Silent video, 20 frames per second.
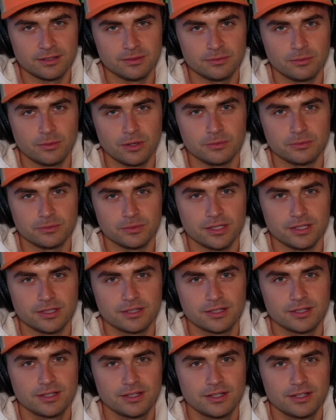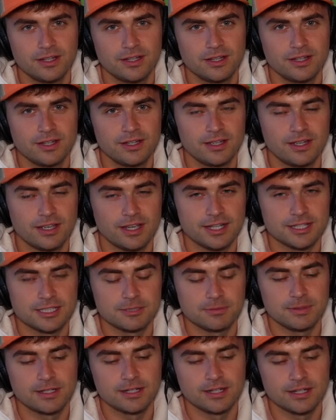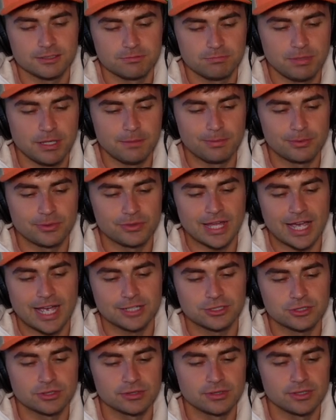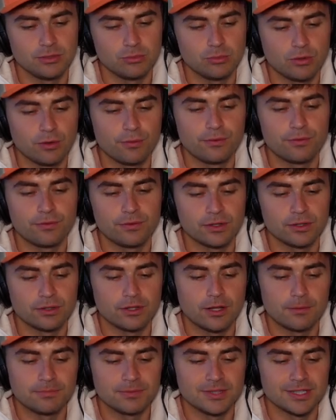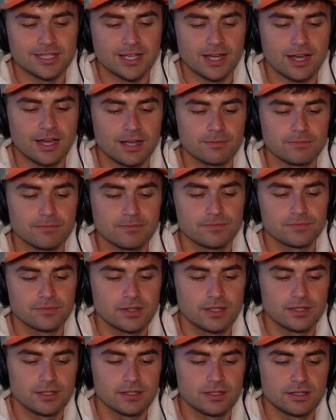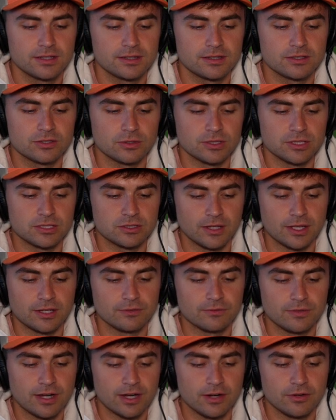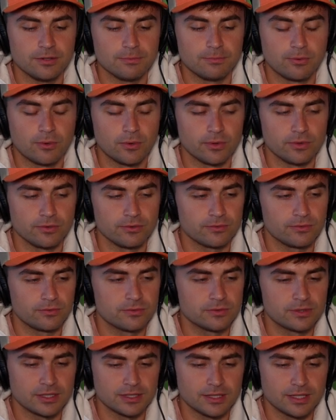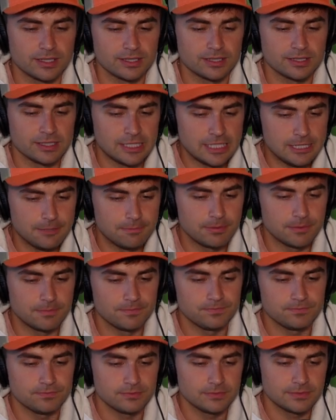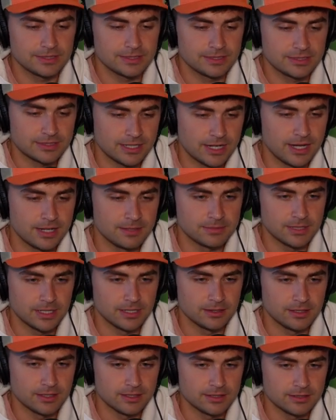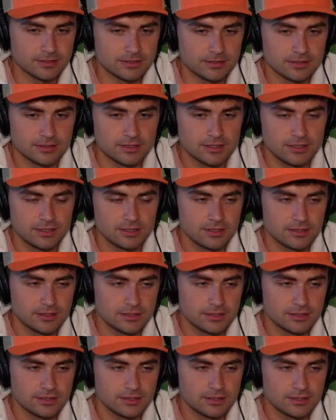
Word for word: it done in one week. And it's because people naturally will fill up the time. So it's like very important to like keep time deadlines.